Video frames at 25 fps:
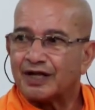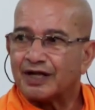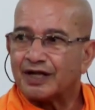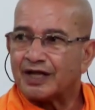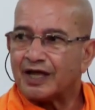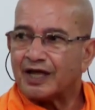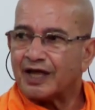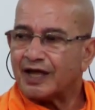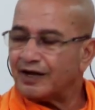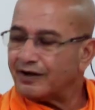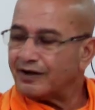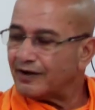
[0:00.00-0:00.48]

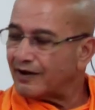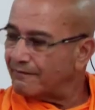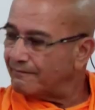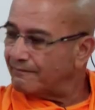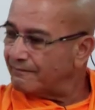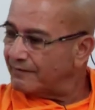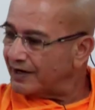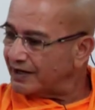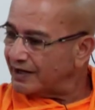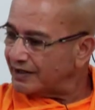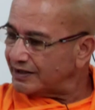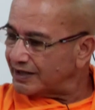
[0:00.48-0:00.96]
In
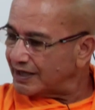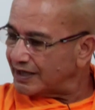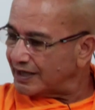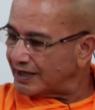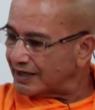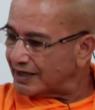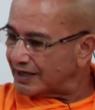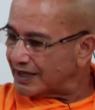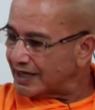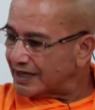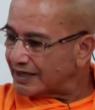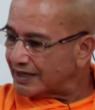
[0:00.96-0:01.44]

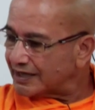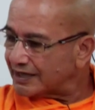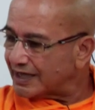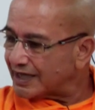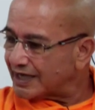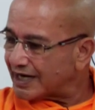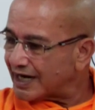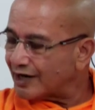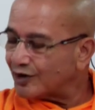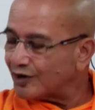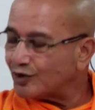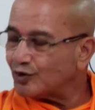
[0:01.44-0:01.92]
everything, there
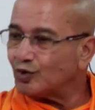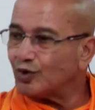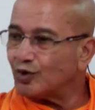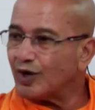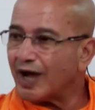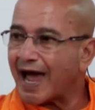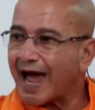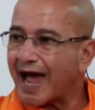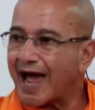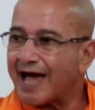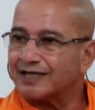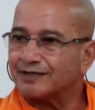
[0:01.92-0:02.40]
are two
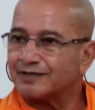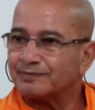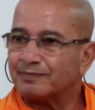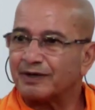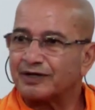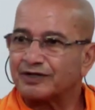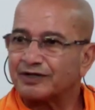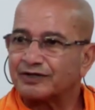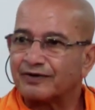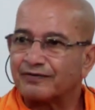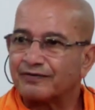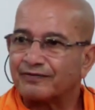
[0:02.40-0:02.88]

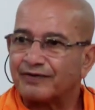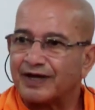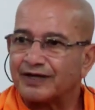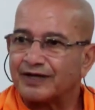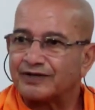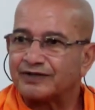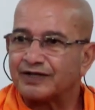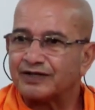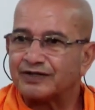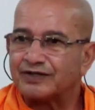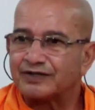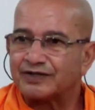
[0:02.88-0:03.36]
aspects of
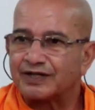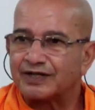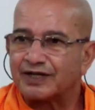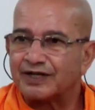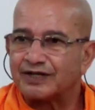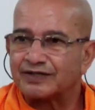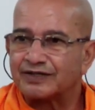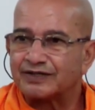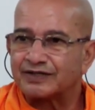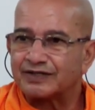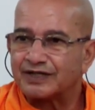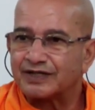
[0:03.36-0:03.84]

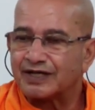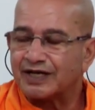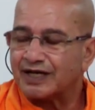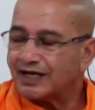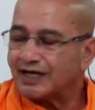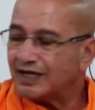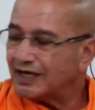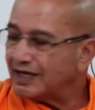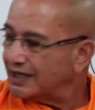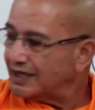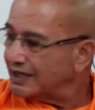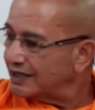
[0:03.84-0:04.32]
existence.
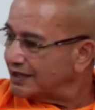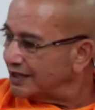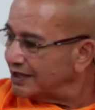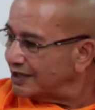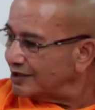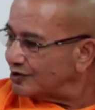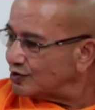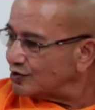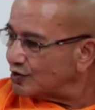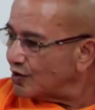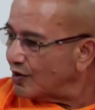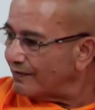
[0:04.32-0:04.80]
The
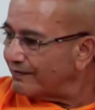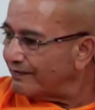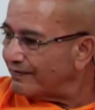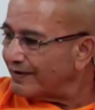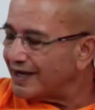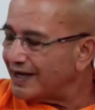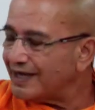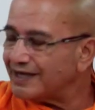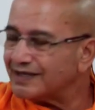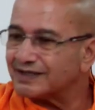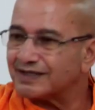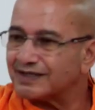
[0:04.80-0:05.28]
sofa
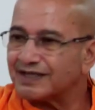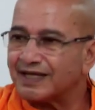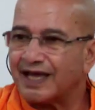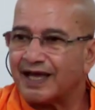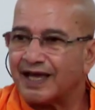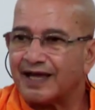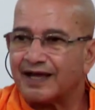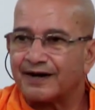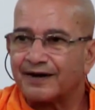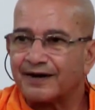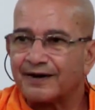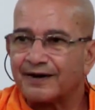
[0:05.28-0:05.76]
is there,